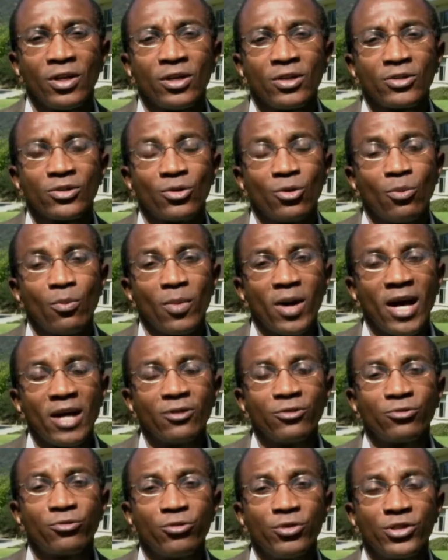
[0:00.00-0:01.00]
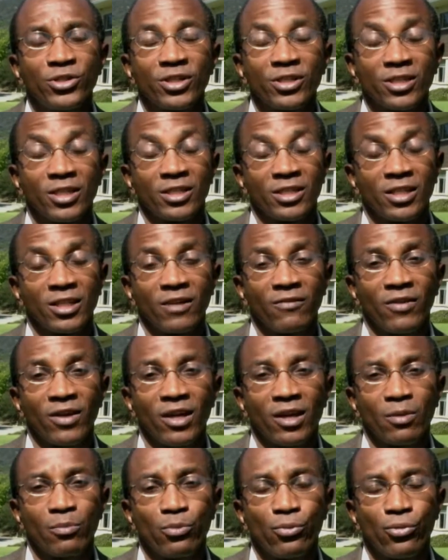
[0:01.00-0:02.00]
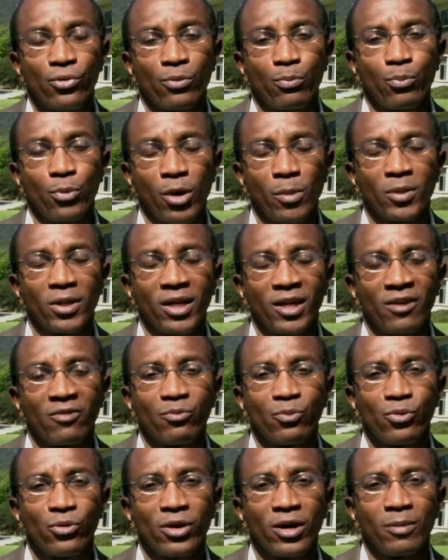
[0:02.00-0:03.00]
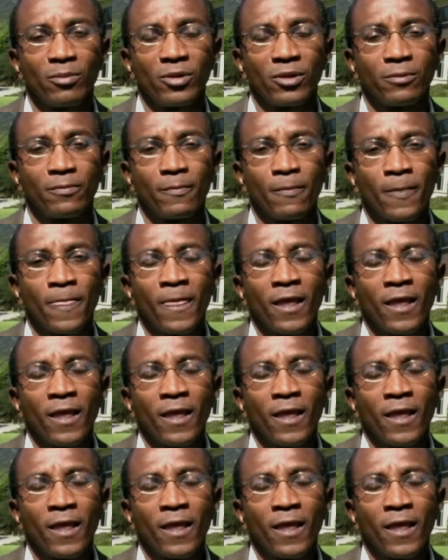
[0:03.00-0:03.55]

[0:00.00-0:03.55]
So malnutrition is a significant public health problem.